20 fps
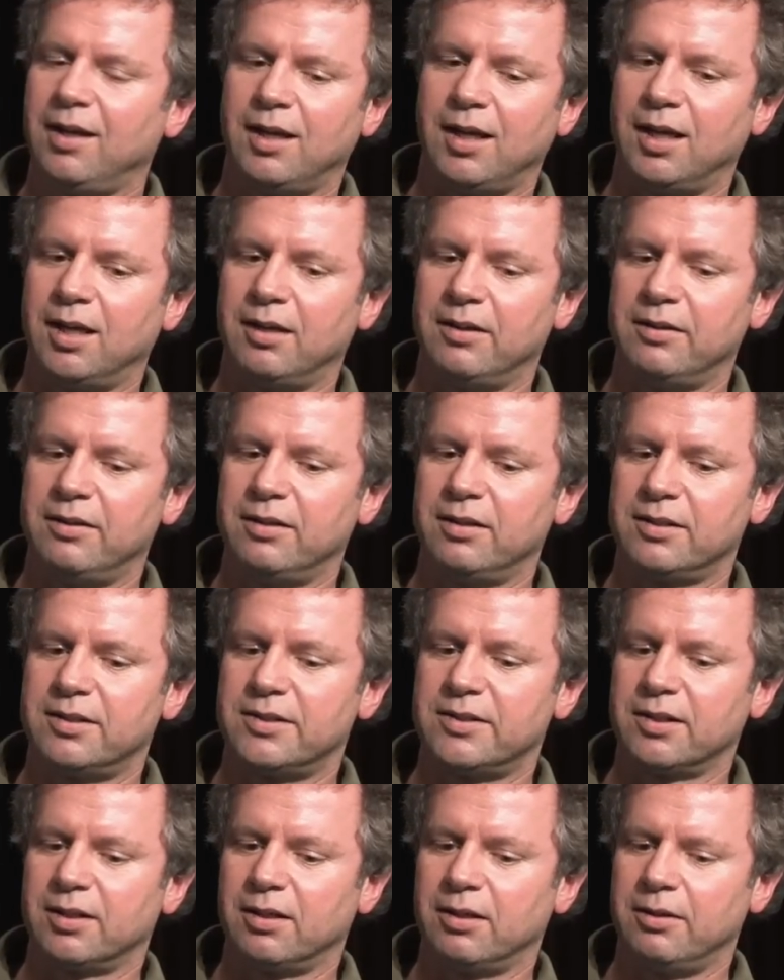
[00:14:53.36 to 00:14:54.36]
And
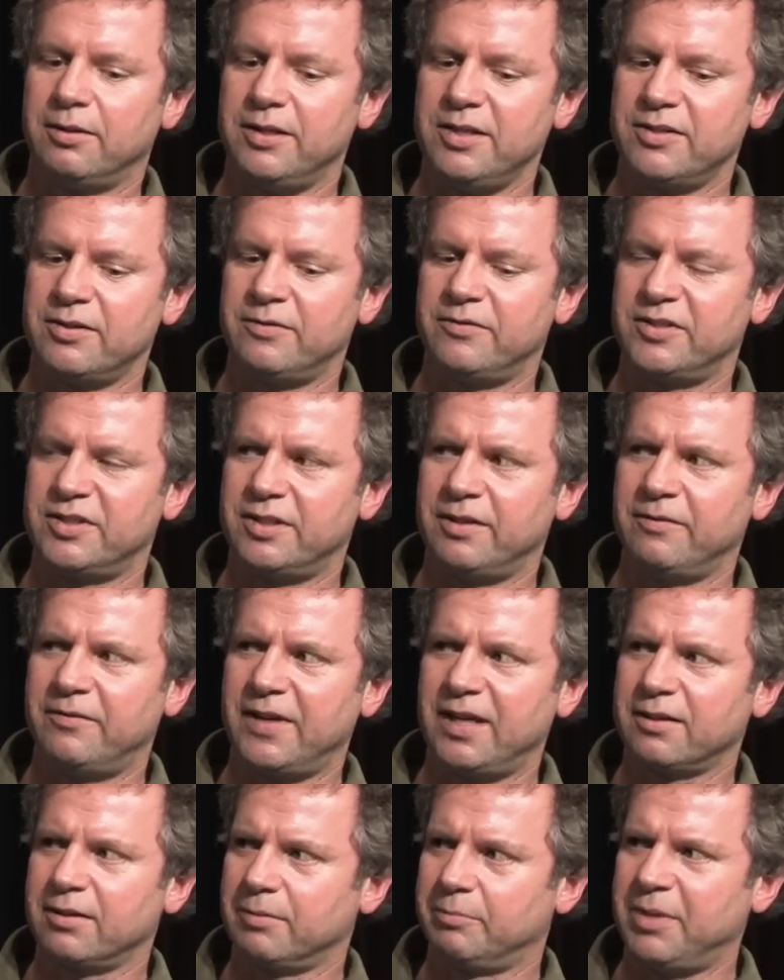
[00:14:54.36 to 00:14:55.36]
that these, in
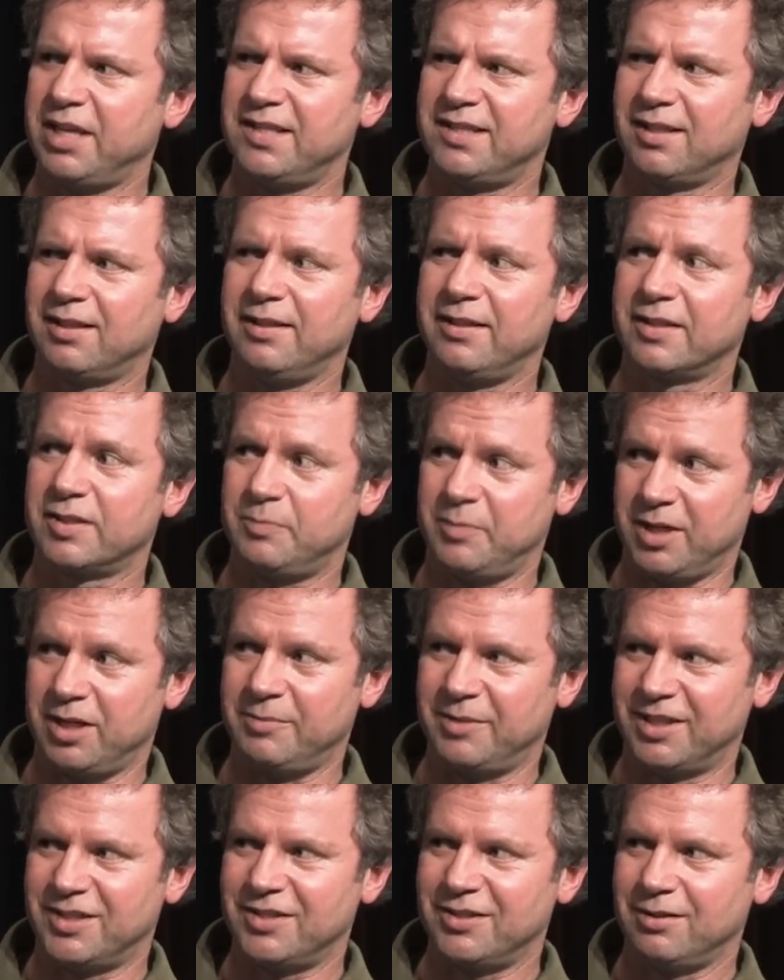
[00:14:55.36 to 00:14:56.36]
fact, are basically
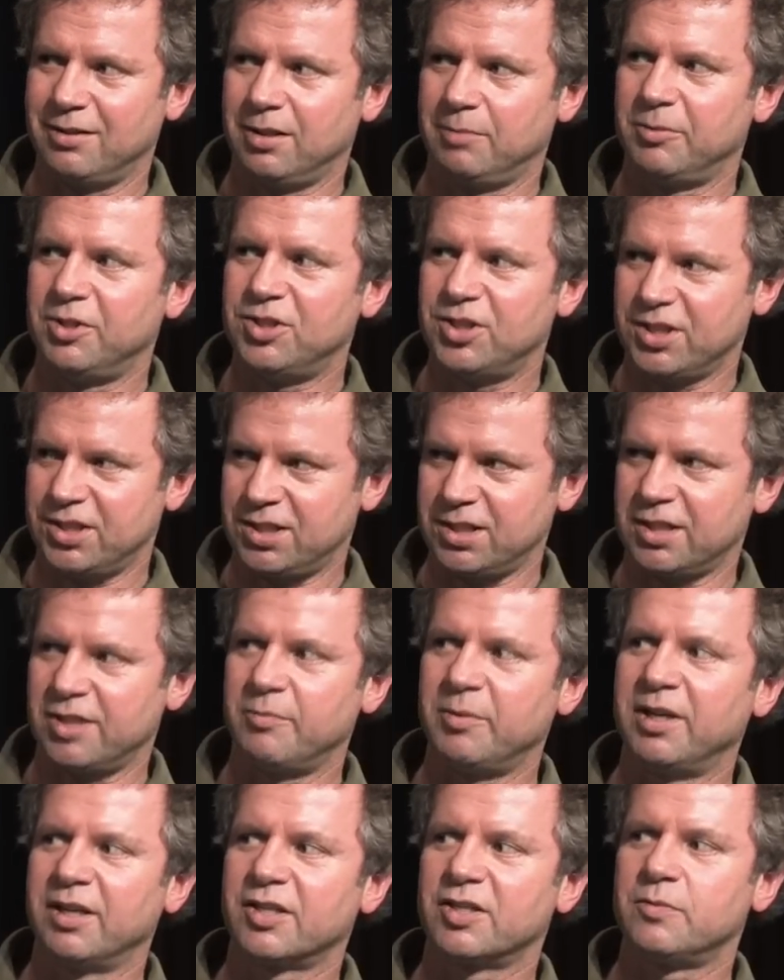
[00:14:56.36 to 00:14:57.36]
experiments. Magicians
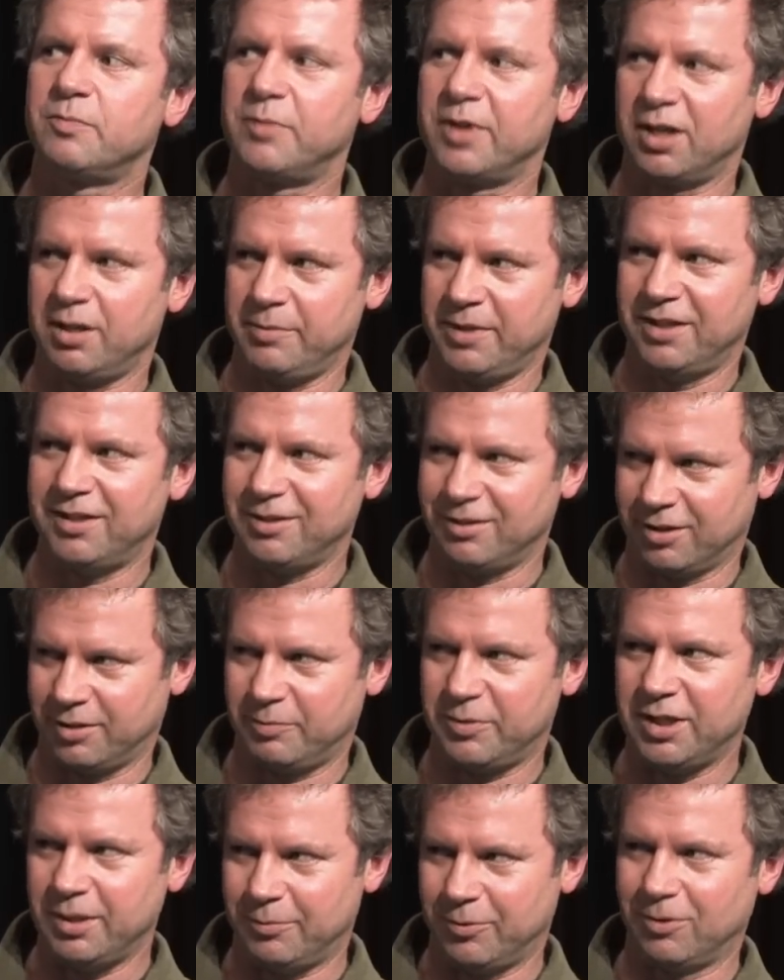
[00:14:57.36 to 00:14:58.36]
have been experimenting
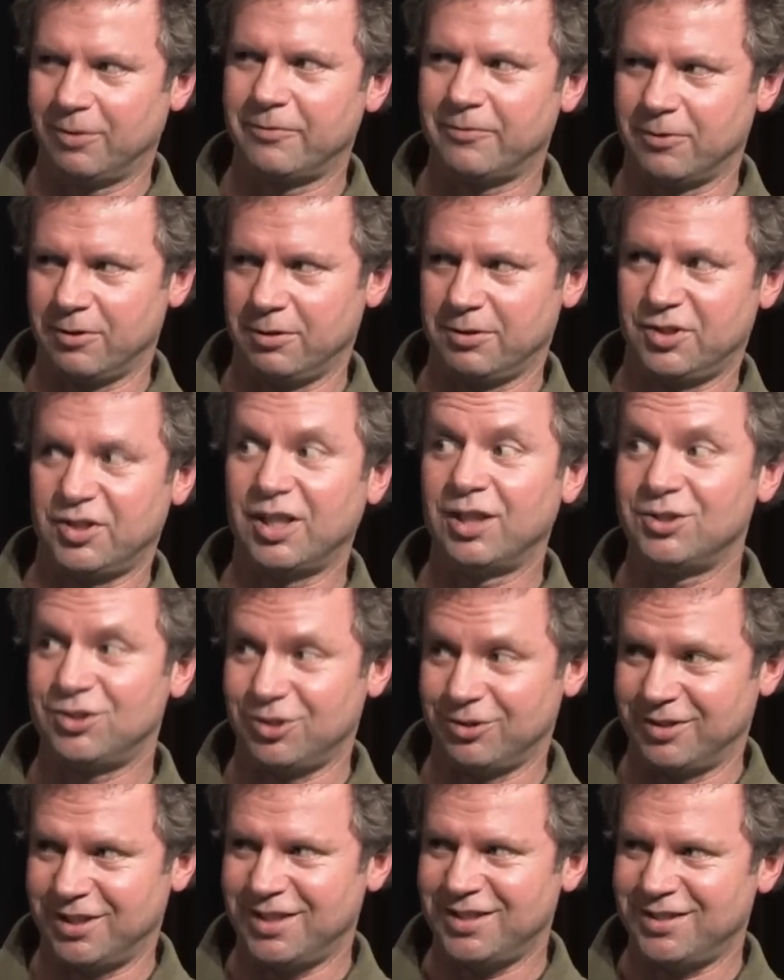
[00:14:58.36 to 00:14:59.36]
on people for
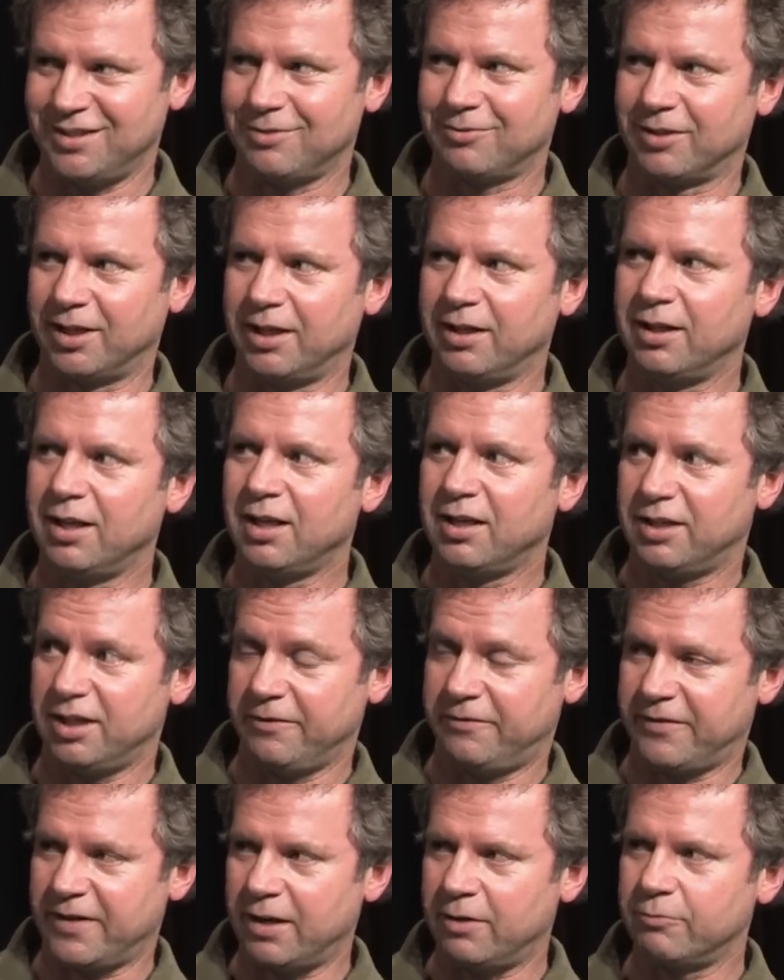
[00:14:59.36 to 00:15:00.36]
centuries, right?
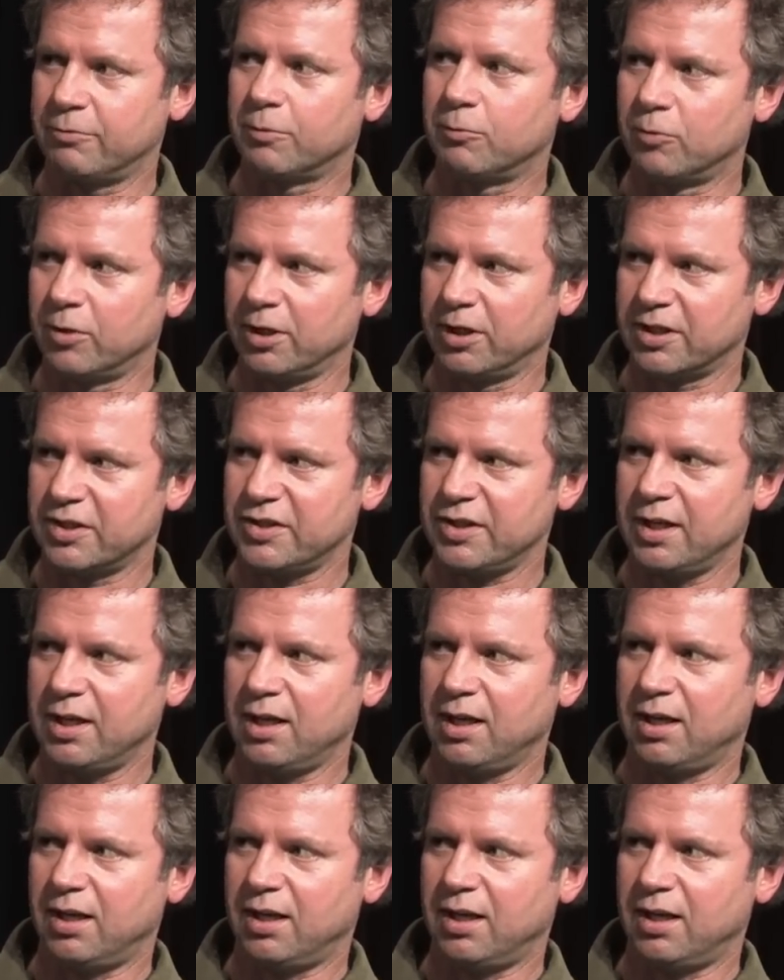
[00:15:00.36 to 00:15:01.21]
They found what works.